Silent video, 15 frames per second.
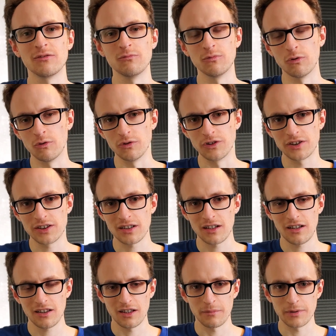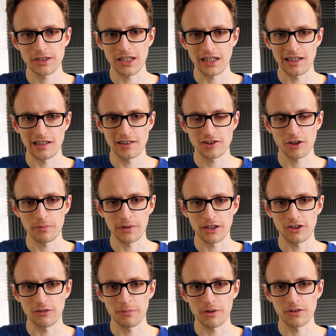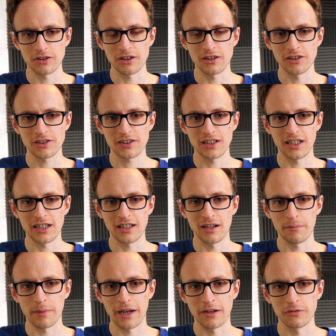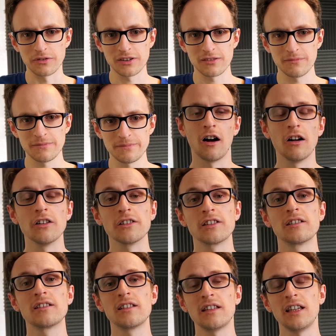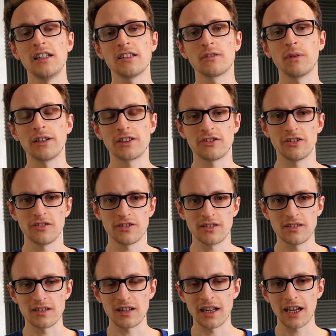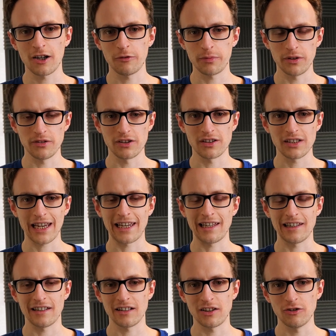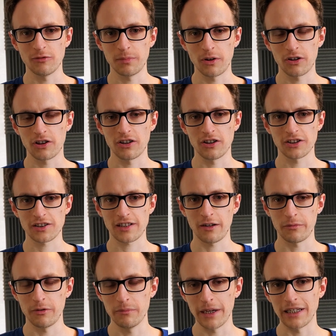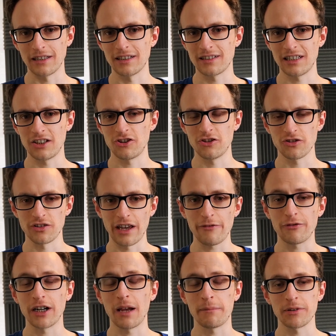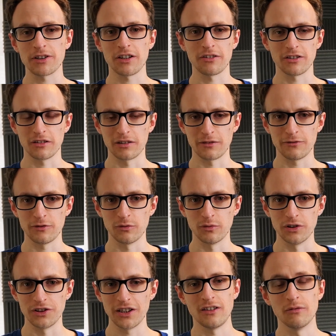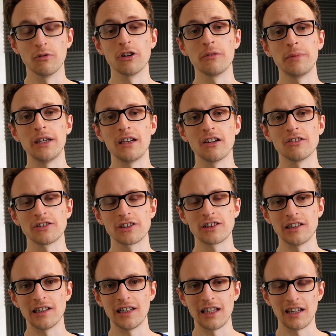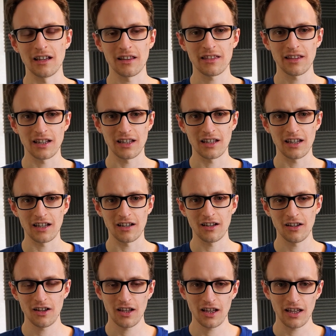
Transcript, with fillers: towards the particular topic you're podcasting about? Answers to these questions is going to help you to tailor your podcast, help you make decisions on every episode going forward. You want to be constantly thinking